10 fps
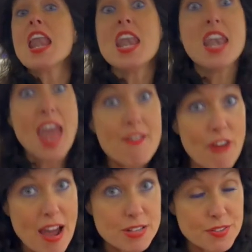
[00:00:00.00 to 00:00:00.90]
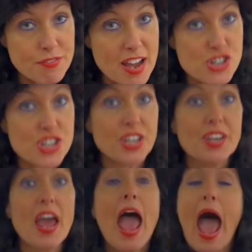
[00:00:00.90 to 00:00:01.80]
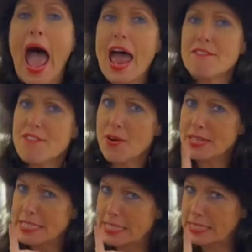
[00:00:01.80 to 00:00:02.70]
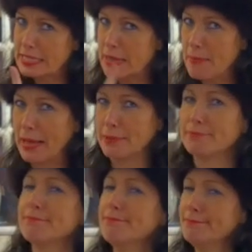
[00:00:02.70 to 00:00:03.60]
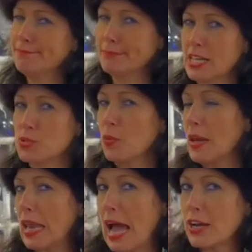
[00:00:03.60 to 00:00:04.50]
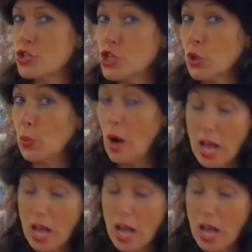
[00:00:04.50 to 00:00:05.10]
never out of fashion, and very slimming. That's what we like too.